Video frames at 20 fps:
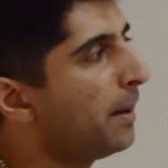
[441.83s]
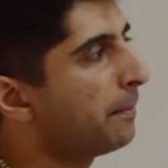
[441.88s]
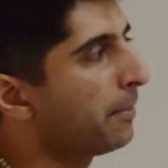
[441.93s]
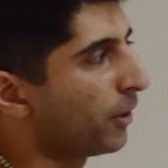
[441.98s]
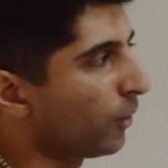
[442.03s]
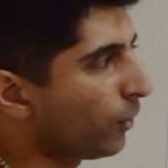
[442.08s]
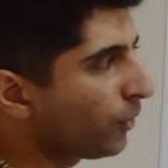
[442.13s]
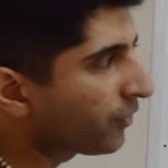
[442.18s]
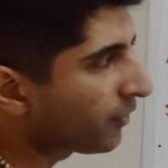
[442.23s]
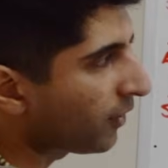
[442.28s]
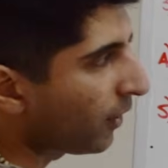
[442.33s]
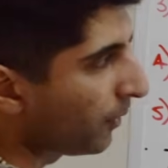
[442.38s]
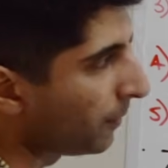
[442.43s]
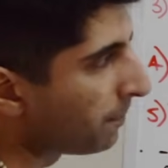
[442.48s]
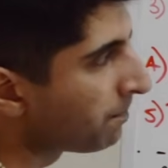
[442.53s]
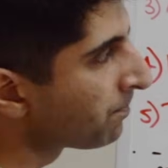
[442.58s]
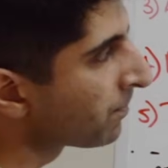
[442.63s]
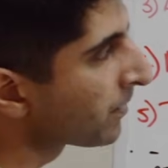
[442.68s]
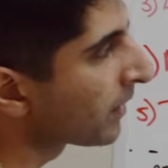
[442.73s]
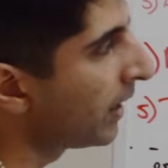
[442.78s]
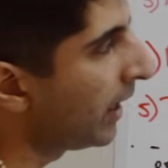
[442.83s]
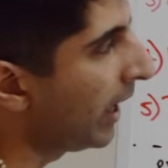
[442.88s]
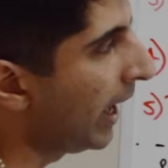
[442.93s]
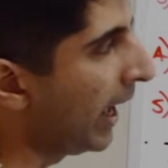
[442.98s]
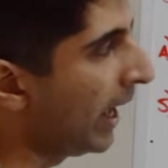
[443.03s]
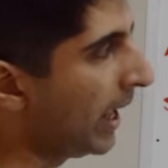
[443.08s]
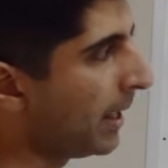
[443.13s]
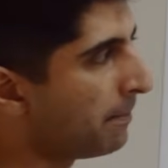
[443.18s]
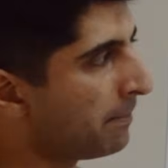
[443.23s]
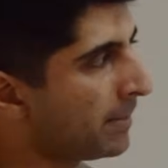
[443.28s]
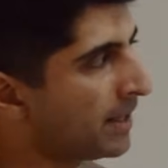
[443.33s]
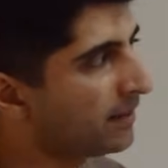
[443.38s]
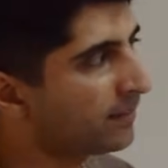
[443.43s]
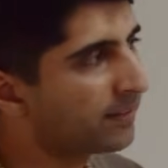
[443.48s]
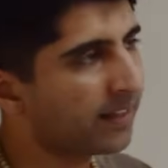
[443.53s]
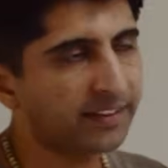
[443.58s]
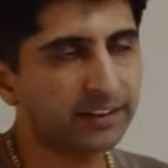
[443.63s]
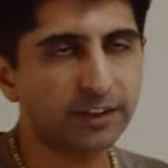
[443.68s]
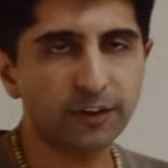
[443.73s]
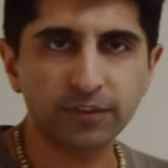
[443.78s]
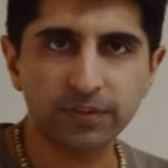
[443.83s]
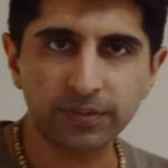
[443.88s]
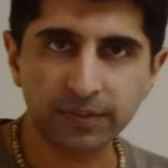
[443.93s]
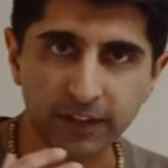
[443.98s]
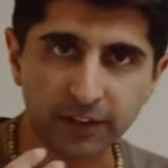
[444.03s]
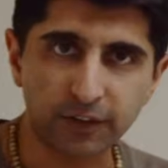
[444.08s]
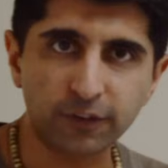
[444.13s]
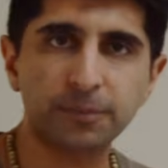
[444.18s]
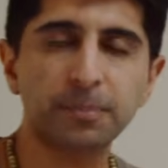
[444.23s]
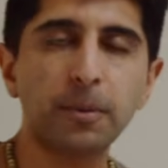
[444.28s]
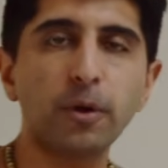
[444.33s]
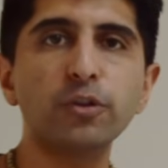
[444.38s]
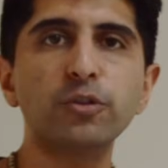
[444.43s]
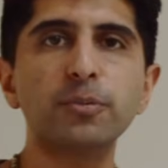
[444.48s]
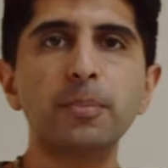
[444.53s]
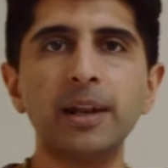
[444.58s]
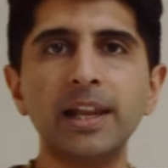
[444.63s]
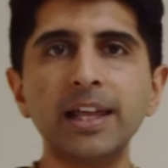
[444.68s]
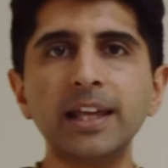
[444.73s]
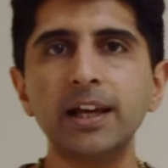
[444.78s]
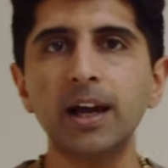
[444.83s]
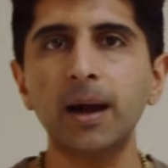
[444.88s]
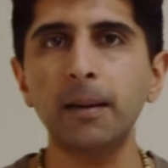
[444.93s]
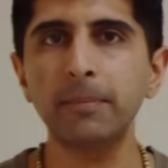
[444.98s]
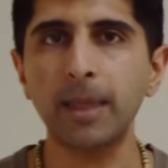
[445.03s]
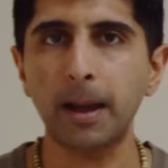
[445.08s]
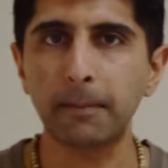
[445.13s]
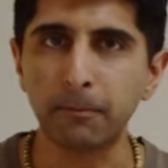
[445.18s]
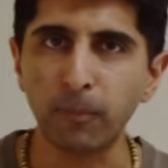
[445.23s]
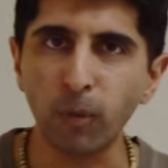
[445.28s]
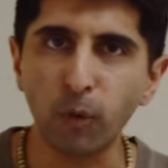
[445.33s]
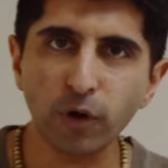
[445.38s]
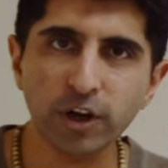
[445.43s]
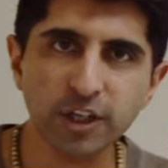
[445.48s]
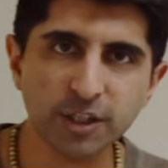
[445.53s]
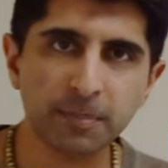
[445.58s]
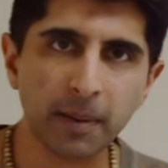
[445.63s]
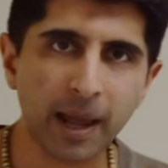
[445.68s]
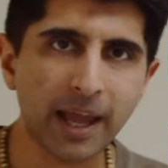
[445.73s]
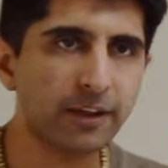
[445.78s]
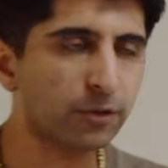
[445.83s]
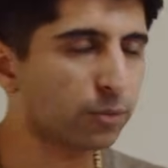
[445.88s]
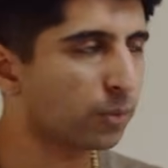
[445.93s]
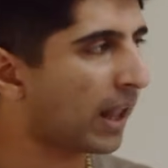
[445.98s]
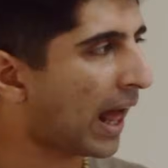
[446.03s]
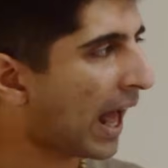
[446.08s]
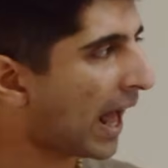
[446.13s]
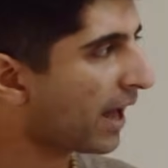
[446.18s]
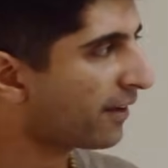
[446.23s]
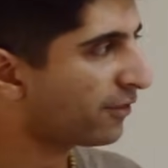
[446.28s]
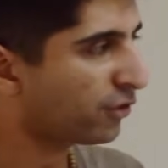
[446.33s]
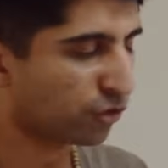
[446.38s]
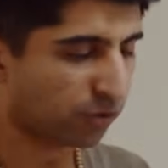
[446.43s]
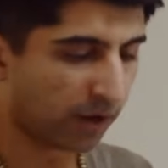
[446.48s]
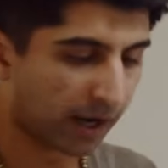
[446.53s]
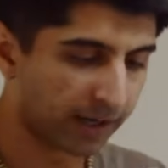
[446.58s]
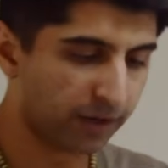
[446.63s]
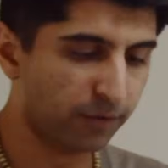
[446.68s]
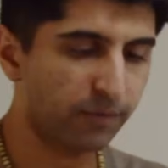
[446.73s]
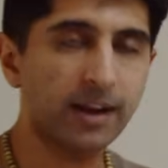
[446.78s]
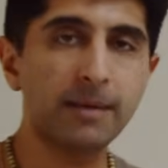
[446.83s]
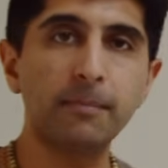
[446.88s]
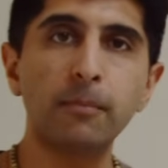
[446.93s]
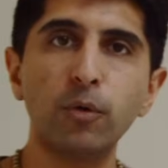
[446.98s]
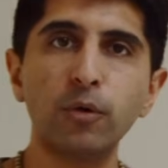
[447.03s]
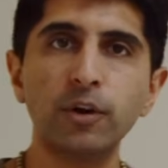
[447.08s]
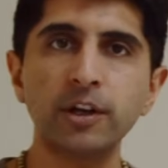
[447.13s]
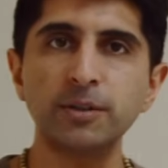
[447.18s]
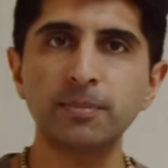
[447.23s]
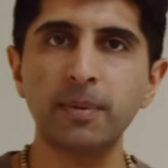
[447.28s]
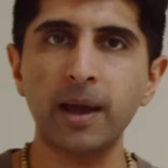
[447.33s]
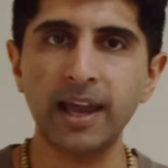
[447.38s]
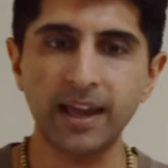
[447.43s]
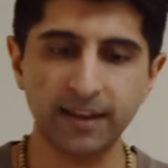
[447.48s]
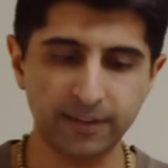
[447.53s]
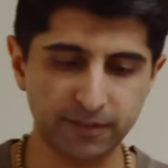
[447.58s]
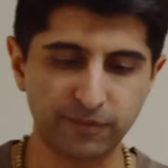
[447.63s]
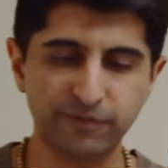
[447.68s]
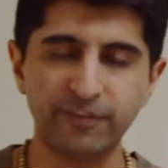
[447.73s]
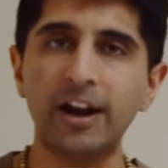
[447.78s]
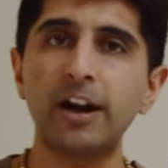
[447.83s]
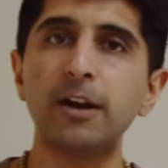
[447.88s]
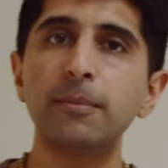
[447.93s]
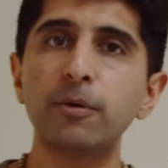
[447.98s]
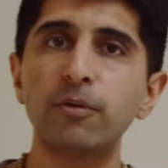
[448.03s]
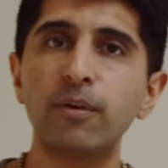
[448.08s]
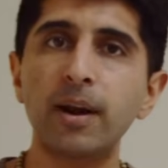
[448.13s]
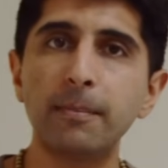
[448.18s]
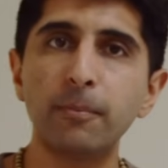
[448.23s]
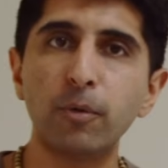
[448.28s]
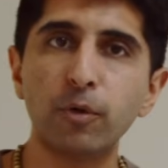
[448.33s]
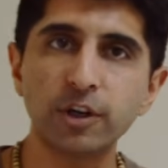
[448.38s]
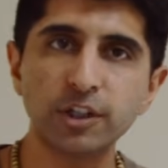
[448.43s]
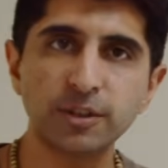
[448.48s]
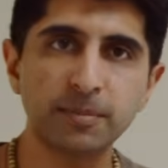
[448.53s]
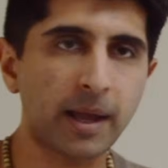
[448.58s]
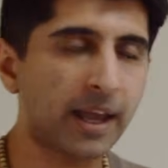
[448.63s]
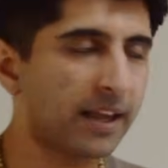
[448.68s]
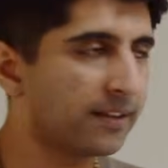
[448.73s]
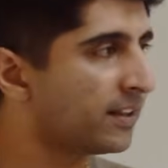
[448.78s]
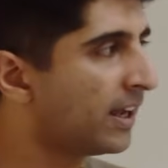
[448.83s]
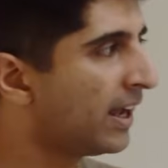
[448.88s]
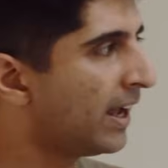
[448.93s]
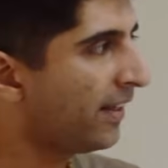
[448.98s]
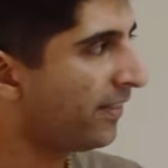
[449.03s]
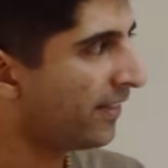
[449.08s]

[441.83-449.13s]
But also, uh, it means that the, the disposable income that mortgage payers will have, tracker rate mortgage payers and variable rate mortgage payers,